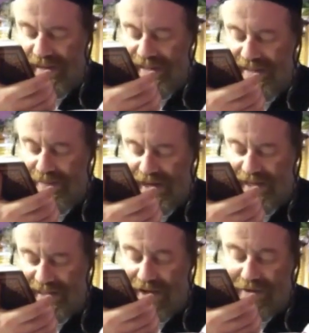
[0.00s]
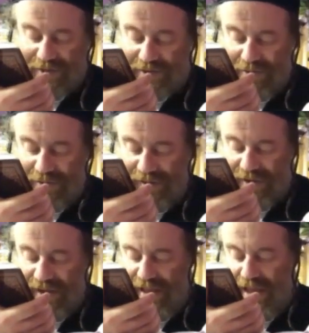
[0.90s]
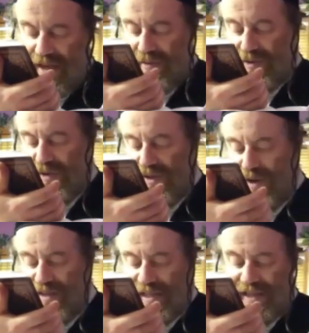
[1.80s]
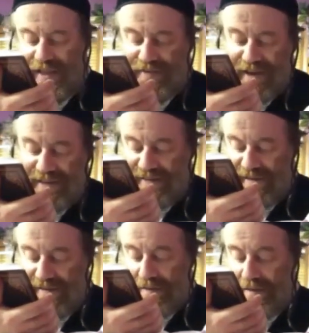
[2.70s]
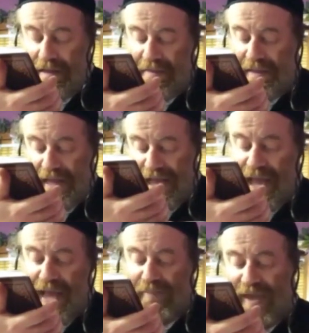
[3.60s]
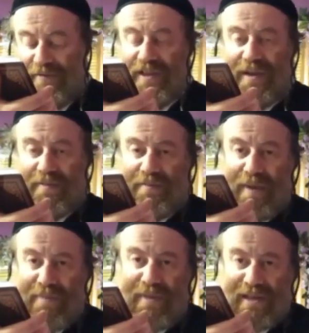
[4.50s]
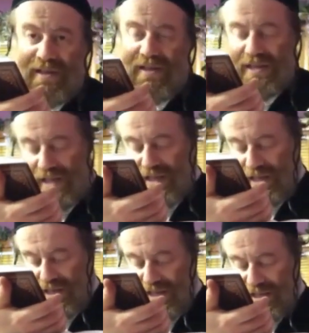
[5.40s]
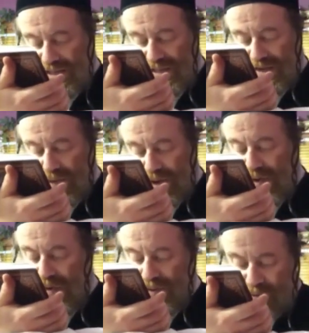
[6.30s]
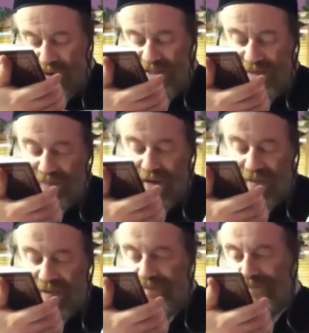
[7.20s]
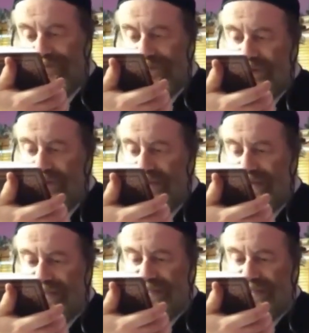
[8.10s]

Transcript: in somebody's house only, right? We're talking about in, in restaurants, and I, I pay for them my meal. So what what is the problem? Okay,